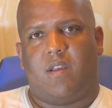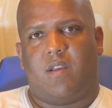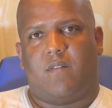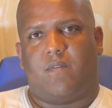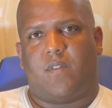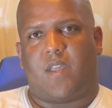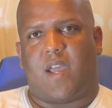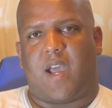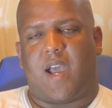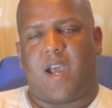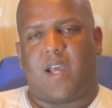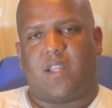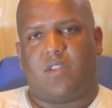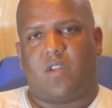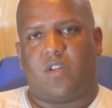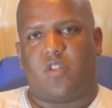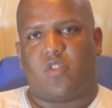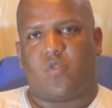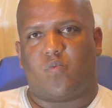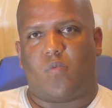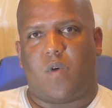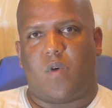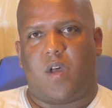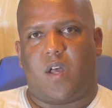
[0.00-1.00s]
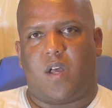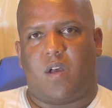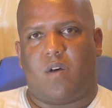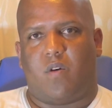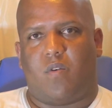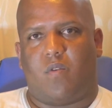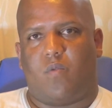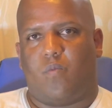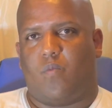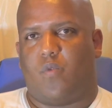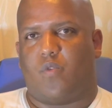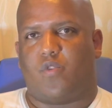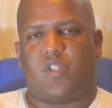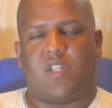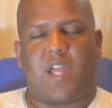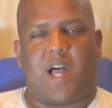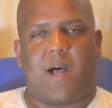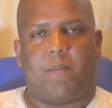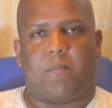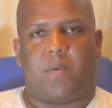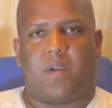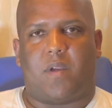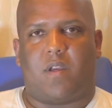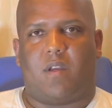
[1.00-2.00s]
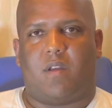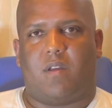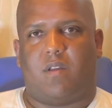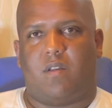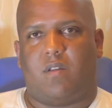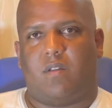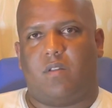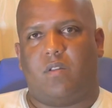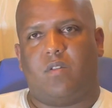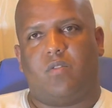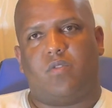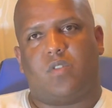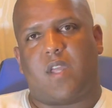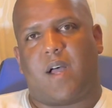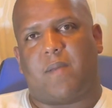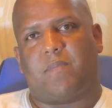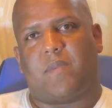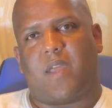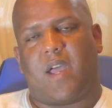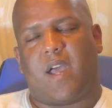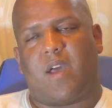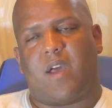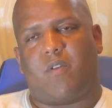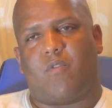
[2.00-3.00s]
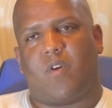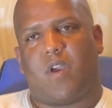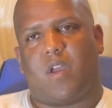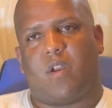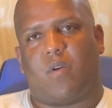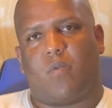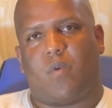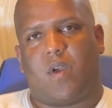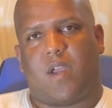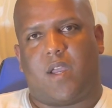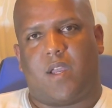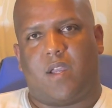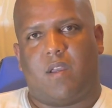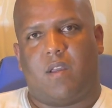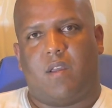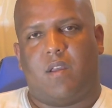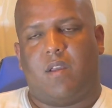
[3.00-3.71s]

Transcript: The ad does well, we'll stop it. You stop the ad right away,